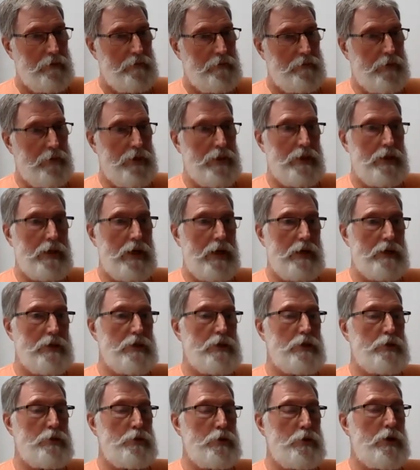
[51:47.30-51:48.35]
but it has
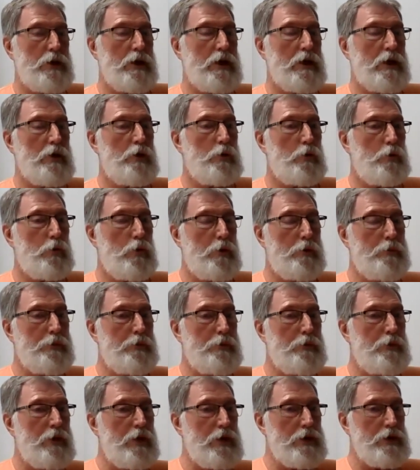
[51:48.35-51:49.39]
to work in
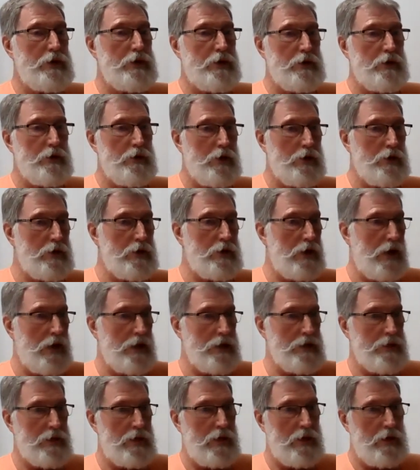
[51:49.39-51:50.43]
cooperation, not in
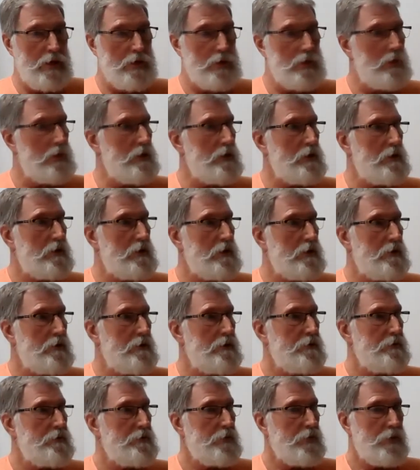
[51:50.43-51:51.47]
isolation.
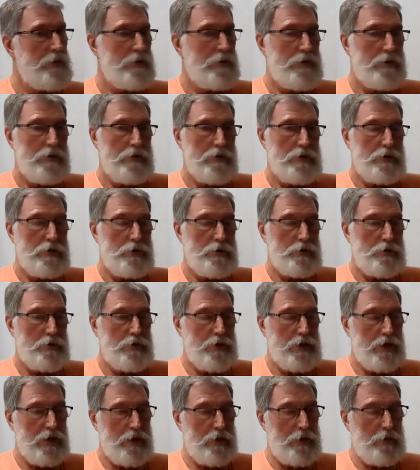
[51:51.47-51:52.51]
So
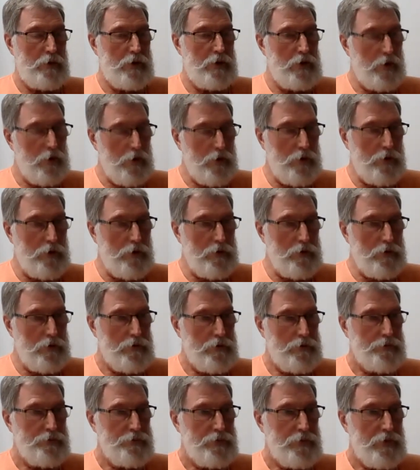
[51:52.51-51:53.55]
today we know
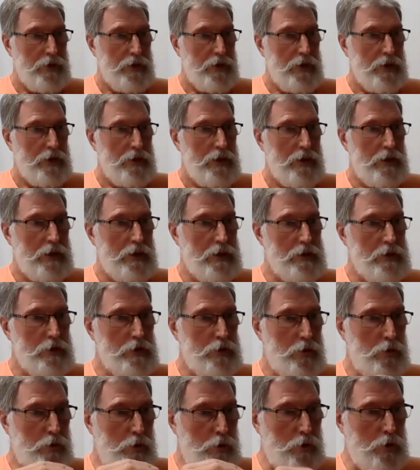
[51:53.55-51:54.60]
that there's a
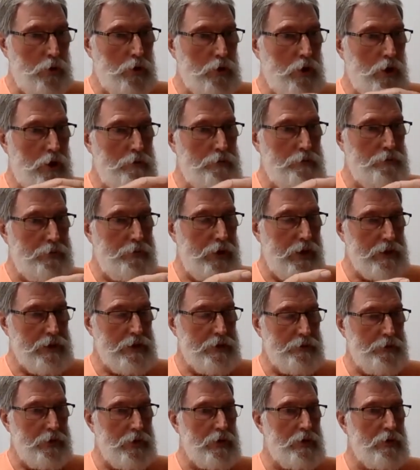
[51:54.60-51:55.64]
whole
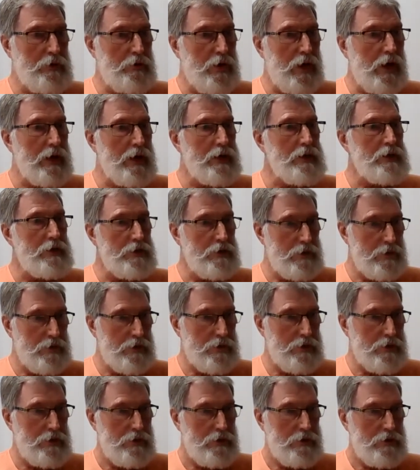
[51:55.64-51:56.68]
complex of
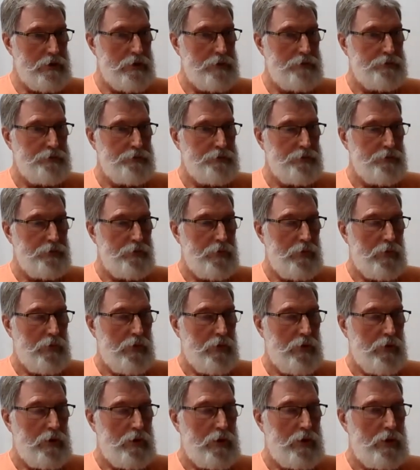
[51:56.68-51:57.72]
interactions.
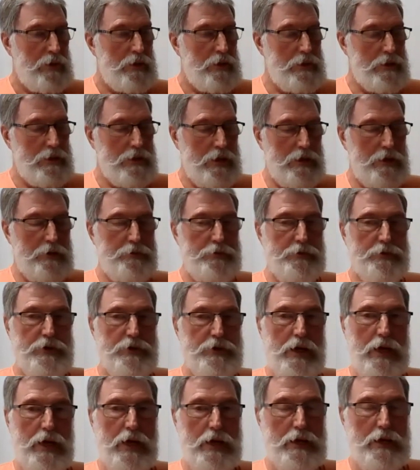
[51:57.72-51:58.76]
Instead of
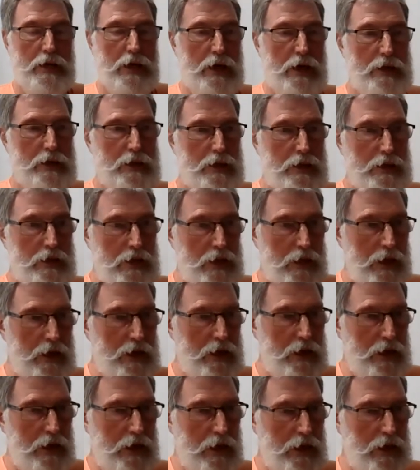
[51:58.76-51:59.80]
saying that the
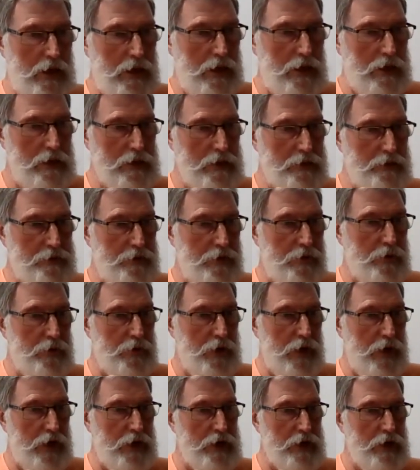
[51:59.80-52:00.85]
DNA is the
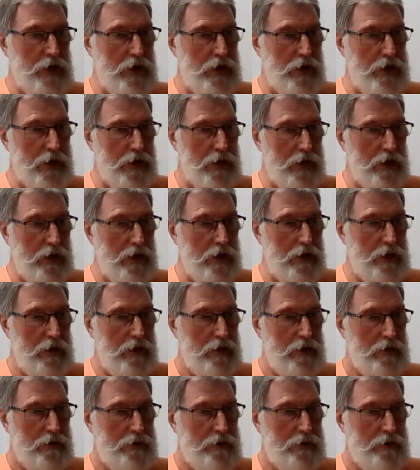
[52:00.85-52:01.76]
foundational thing,